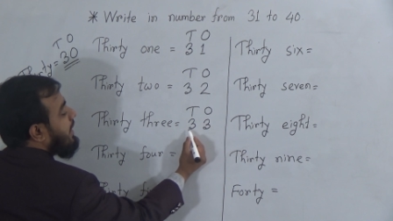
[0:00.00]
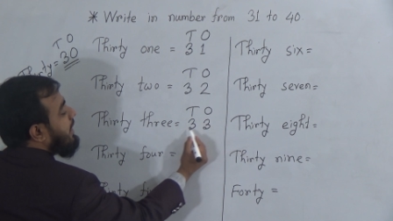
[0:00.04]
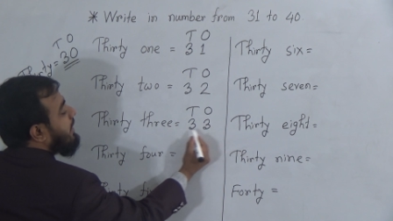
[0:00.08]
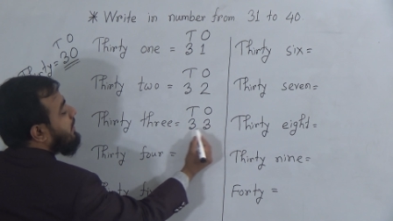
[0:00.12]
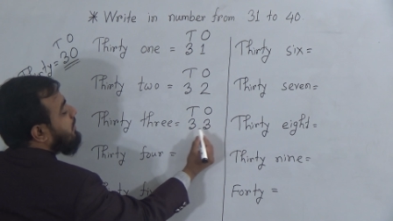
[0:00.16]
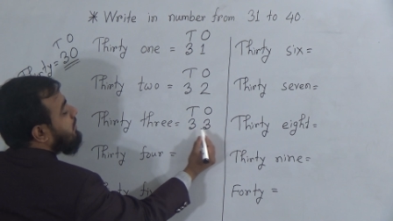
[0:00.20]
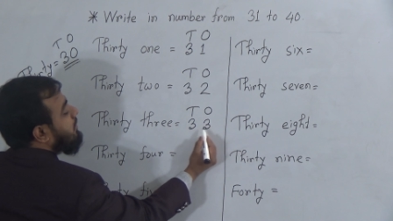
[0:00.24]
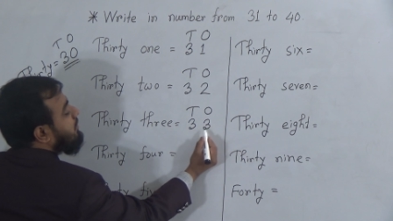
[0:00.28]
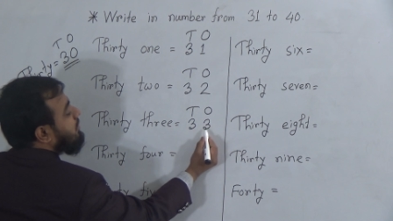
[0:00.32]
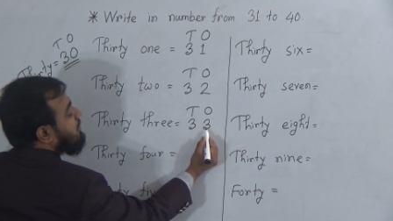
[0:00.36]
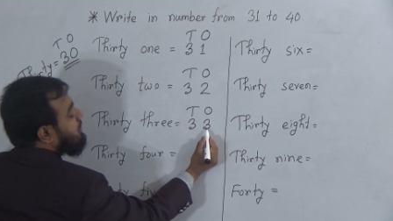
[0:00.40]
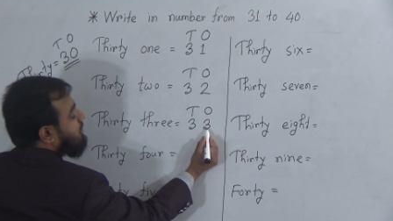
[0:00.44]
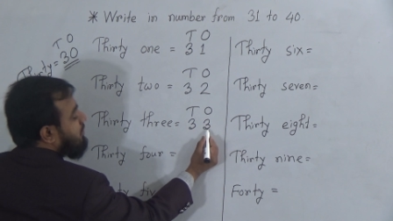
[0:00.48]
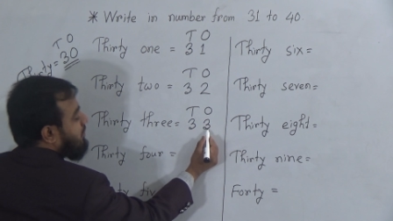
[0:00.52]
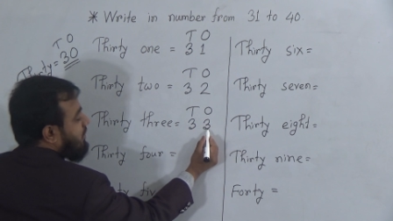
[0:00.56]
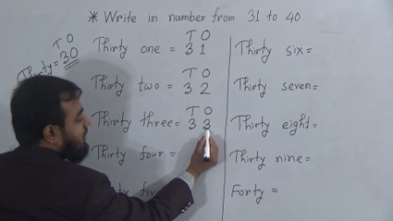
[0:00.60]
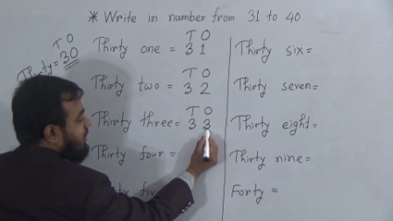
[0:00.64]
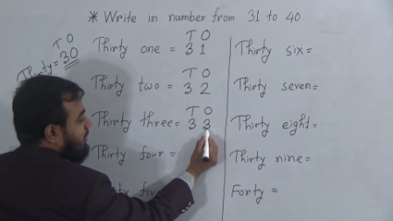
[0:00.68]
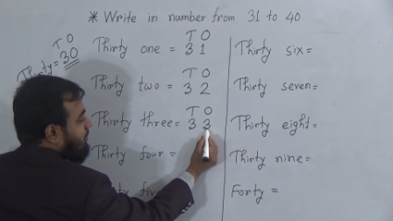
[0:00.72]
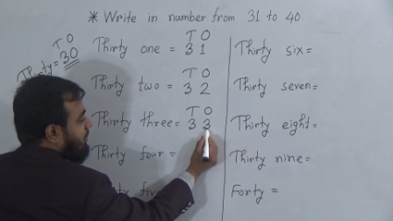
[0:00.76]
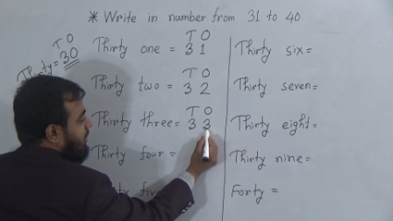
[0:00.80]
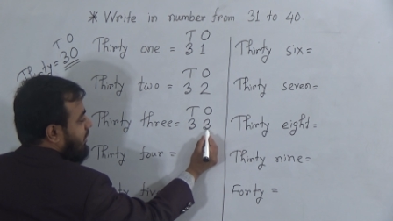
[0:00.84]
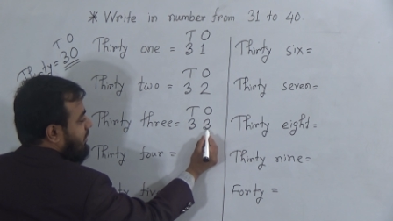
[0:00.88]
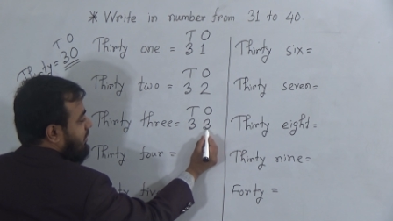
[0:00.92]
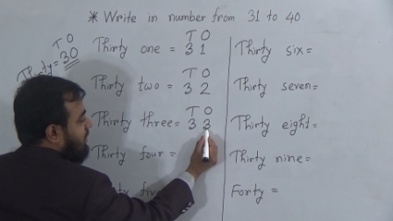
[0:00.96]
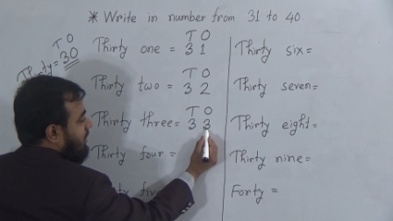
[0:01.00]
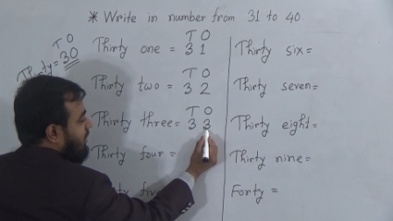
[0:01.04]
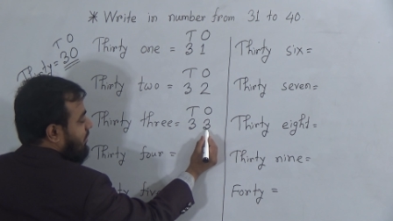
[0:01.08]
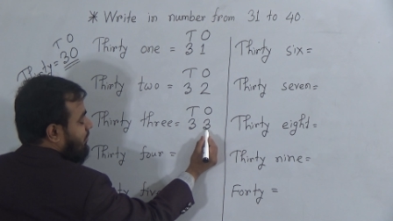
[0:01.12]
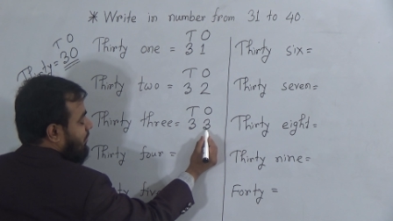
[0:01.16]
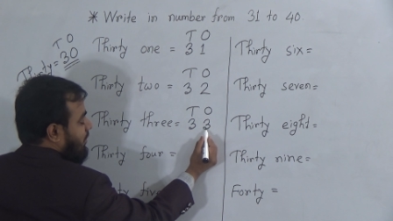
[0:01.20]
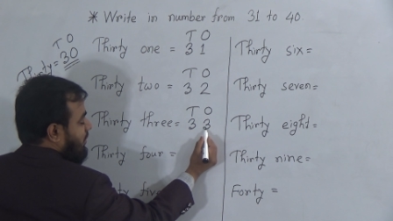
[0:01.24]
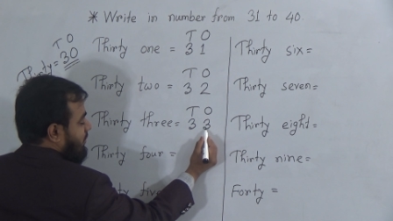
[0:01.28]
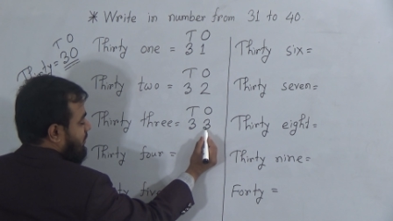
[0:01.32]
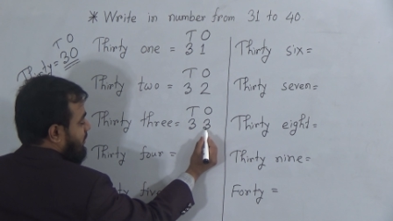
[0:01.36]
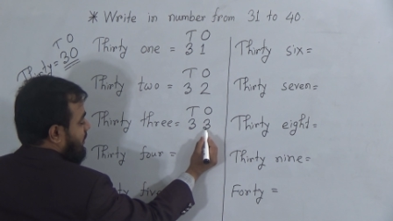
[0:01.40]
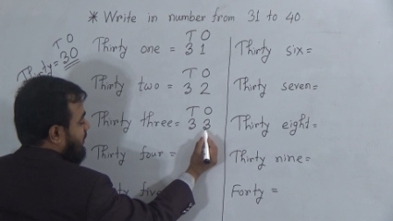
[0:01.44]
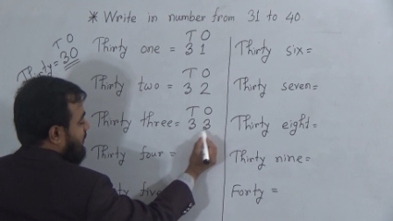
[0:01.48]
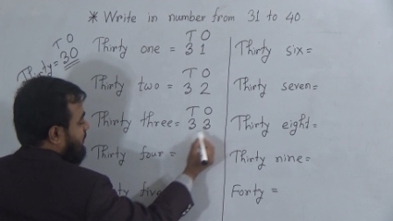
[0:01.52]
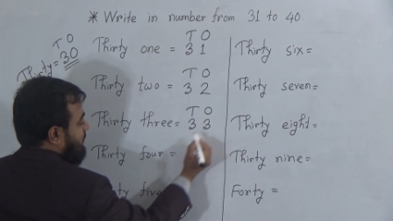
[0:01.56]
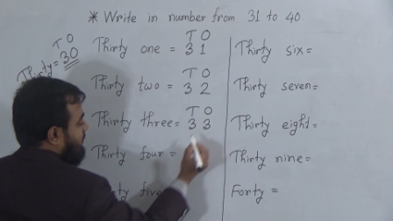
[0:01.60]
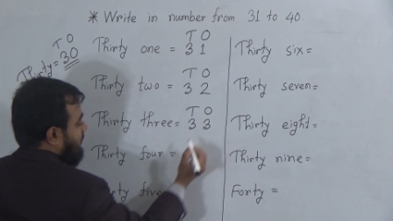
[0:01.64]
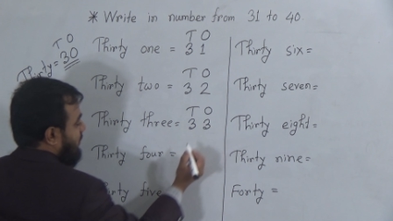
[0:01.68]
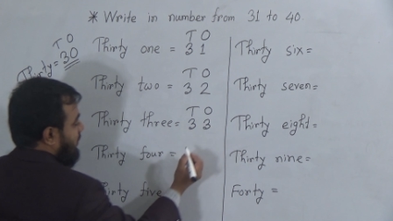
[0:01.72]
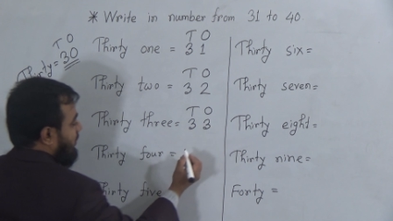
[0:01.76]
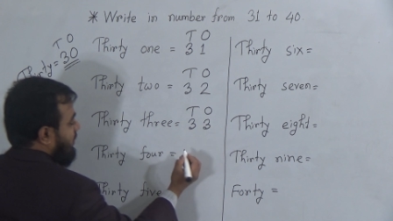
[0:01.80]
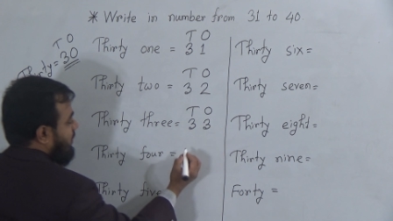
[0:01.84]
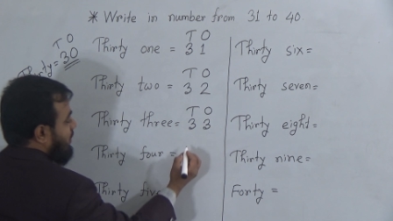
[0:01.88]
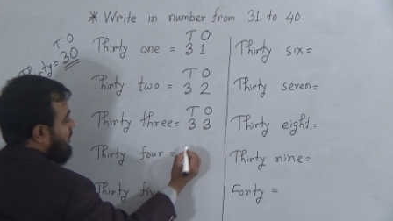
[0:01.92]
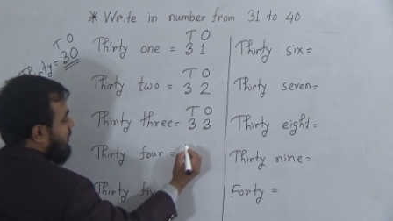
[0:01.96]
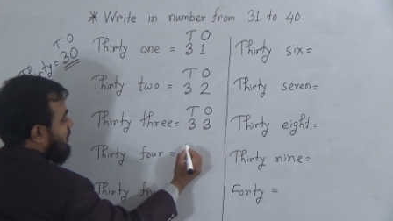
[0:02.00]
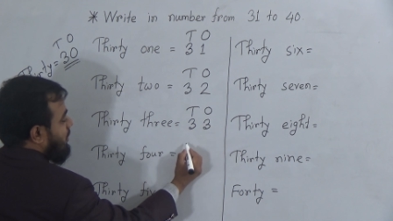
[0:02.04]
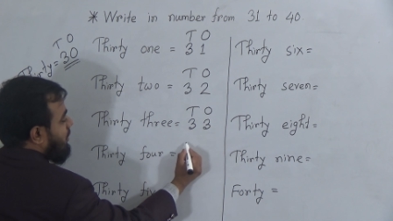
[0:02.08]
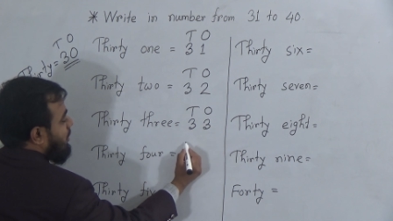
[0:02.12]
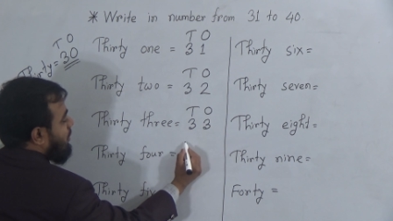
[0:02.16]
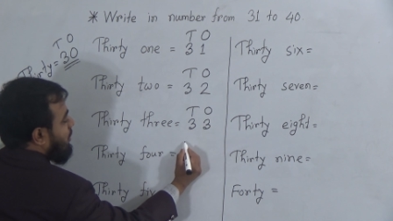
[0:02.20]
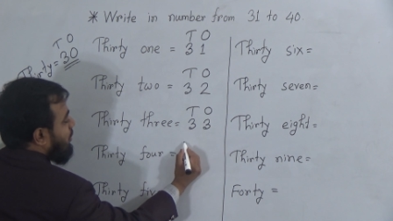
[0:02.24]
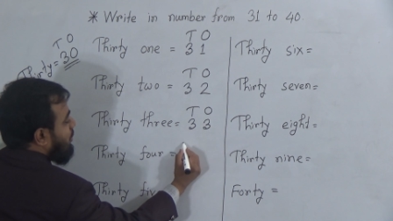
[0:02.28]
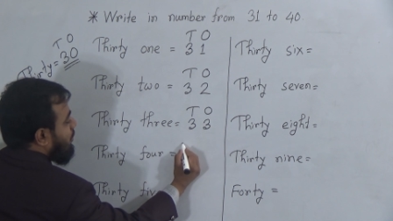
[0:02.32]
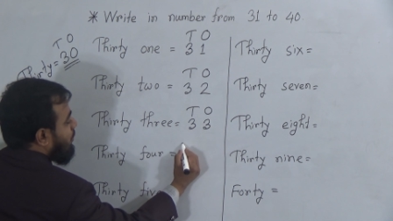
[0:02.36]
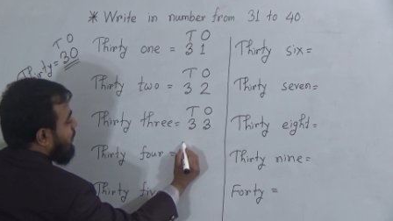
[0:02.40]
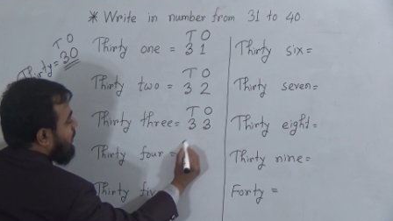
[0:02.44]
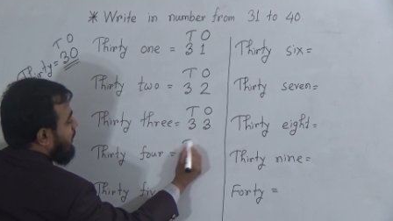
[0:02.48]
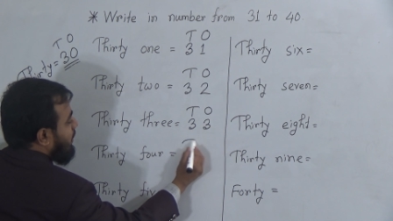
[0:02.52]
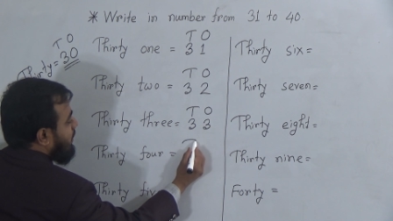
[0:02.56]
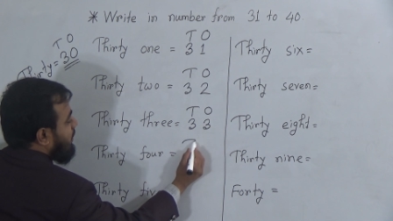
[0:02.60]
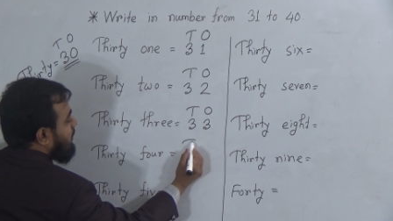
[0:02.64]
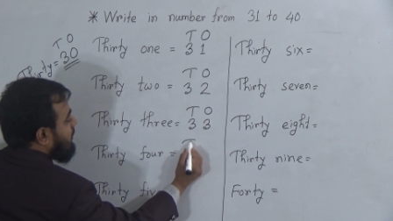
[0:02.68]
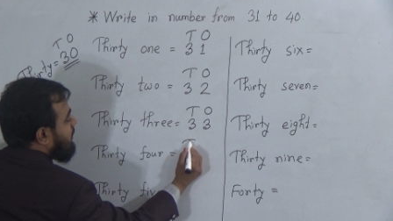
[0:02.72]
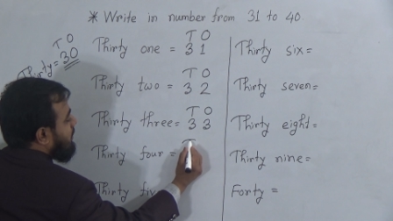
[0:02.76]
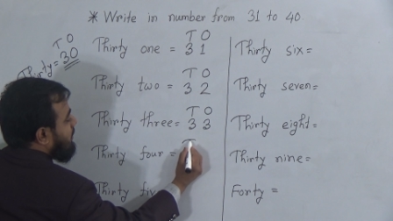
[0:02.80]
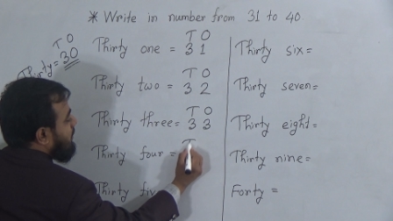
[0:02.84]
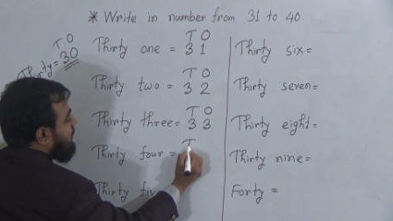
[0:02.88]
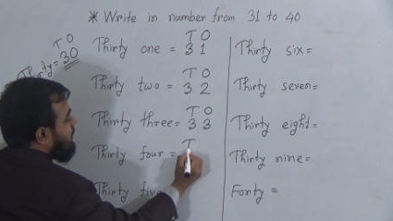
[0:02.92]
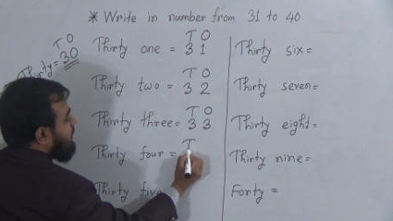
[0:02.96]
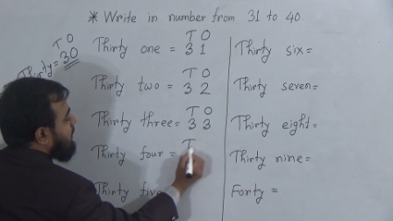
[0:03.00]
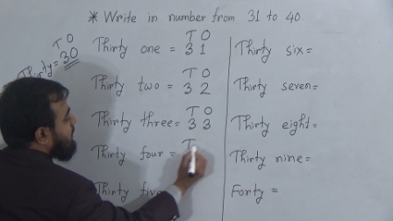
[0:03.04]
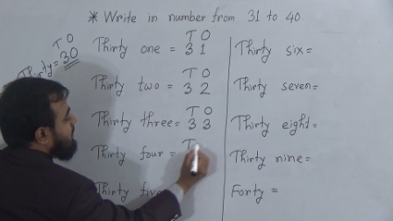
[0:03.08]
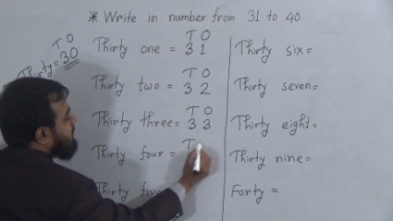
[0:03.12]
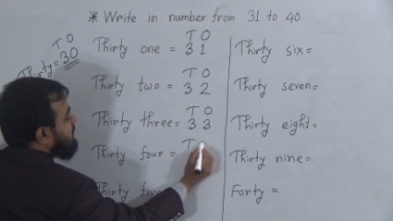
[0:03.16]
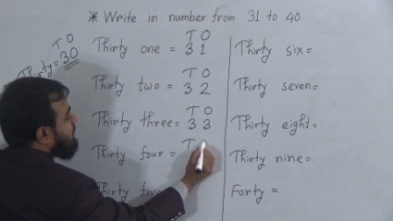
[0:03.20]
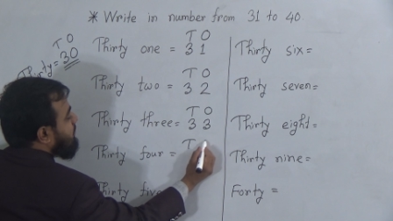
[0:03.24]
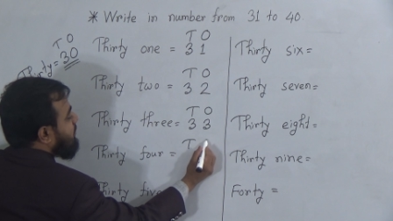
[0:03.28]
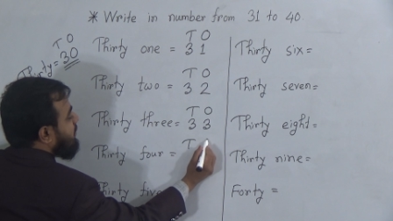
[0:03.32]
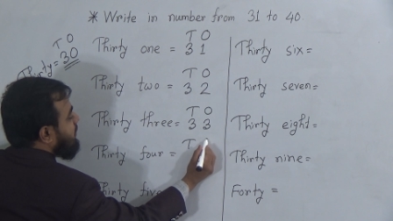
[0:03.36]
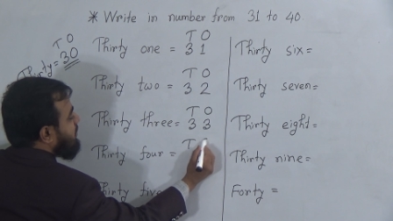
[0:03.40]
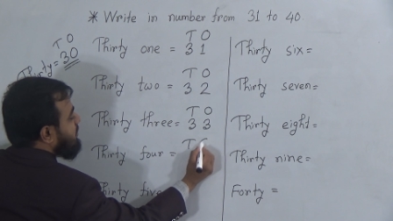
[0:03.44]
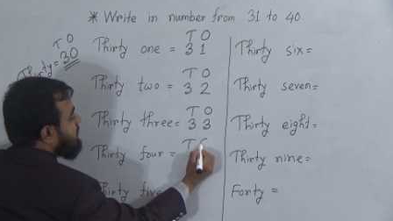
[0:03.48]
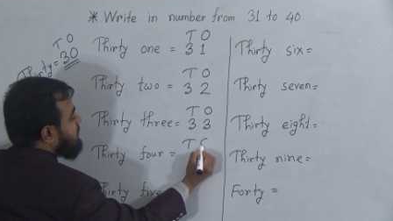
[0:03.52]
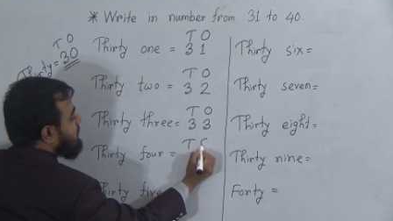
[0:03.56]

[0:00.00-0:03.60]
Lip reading: and 3 make the number 33. Okay. Next number is